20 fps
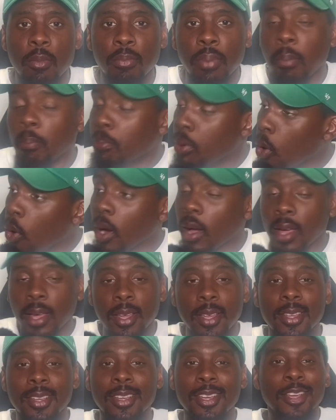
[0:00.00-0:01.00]
Boy,
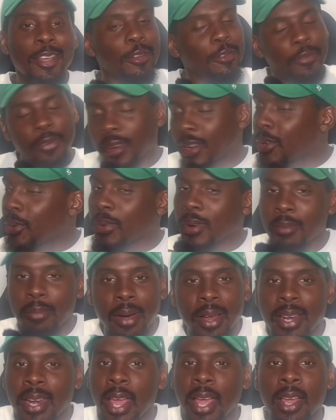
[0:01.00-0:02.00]
Victory
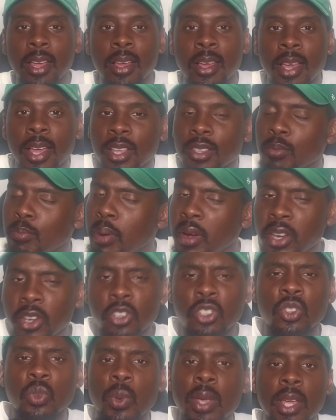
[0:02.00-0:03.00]
Monday,
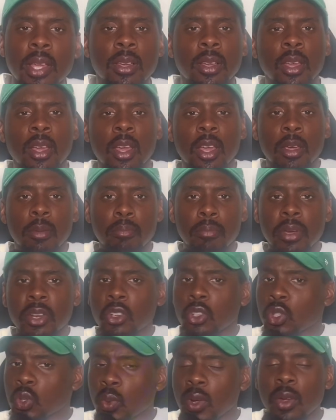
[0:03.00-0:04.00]
bittersweet.
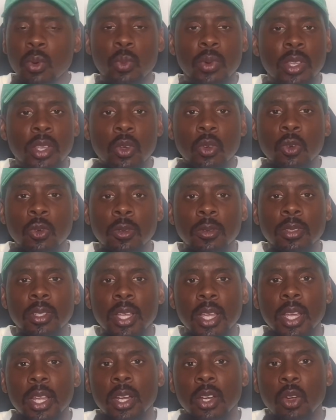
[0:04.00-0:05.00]
Bittersweet when you
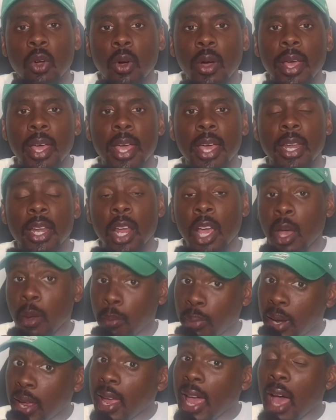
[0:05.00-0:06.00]
can go ahead,
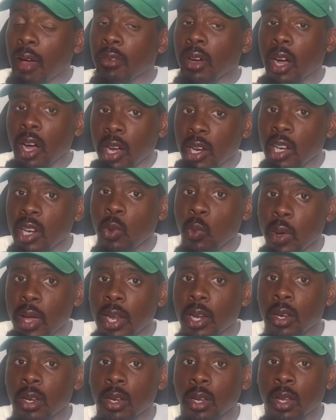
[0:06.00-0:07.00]
have an ugly
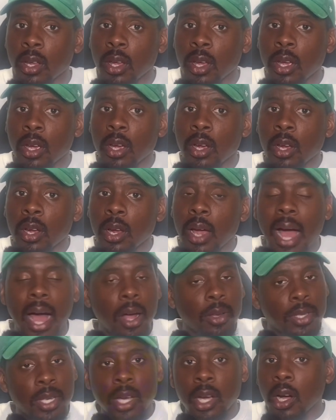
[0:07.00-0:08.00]
win. I'll
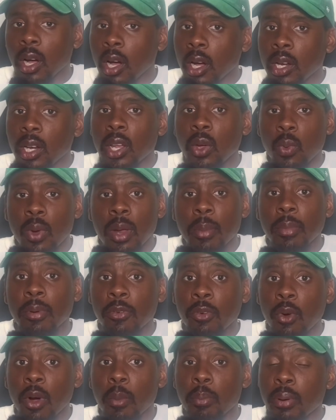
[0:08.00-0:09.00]
take an ugly win
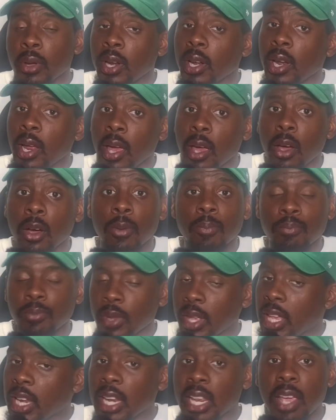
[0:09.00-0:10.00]
before a pretty L
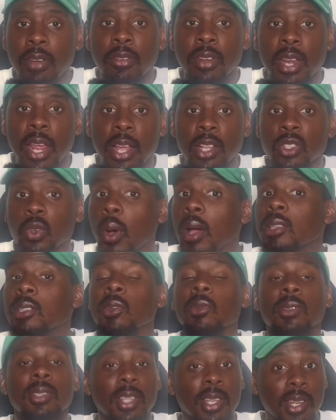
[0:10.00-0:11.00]
any given day, twice on
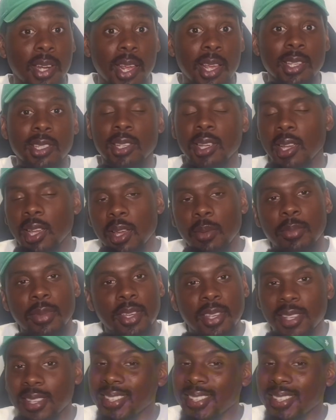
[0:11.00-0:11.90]
Sundays, you hear me?